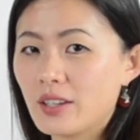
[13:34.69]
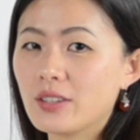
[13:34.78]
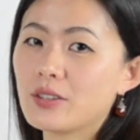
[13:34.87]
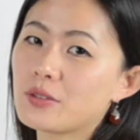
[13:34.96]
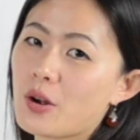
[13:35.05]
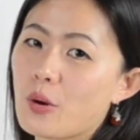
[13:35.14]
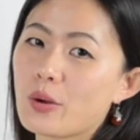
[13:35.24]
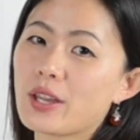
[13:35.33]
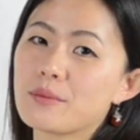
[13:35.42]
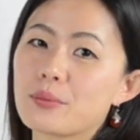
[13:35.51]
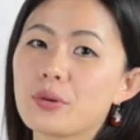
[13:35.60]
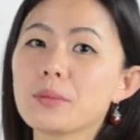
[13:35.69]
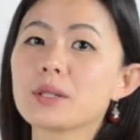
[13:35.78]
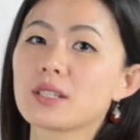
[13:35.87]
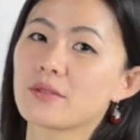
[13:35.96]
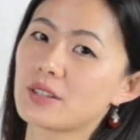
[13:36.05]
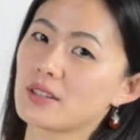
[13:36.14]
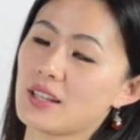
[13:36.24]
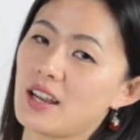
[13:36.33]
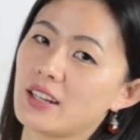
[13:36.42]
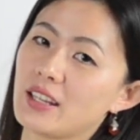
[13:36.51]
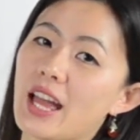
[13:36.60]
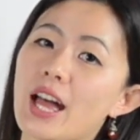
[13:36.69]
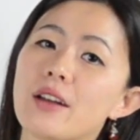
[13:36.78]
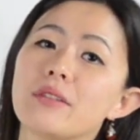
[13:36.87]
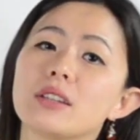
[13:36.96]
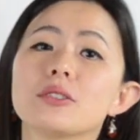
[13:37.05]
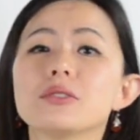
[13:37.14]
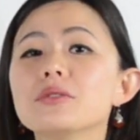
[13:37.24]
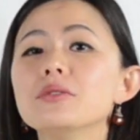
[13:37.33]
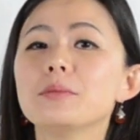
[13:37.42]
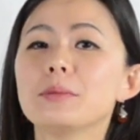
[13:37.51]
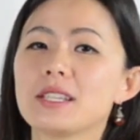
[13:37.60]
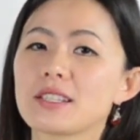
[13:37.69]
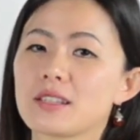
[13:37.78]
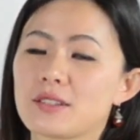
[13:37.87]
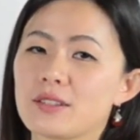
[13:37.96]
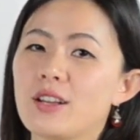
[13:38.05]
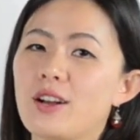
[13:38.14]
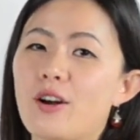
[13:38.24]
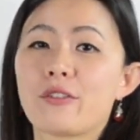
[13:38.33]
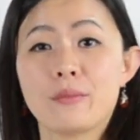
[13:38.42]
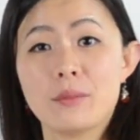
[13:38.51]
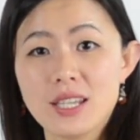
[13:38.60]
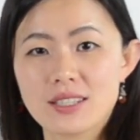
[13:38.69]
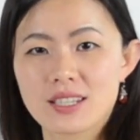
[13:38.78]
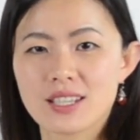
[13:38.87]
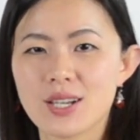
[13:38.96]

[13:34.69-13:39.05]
you know, in primitive society, having two pieces of meat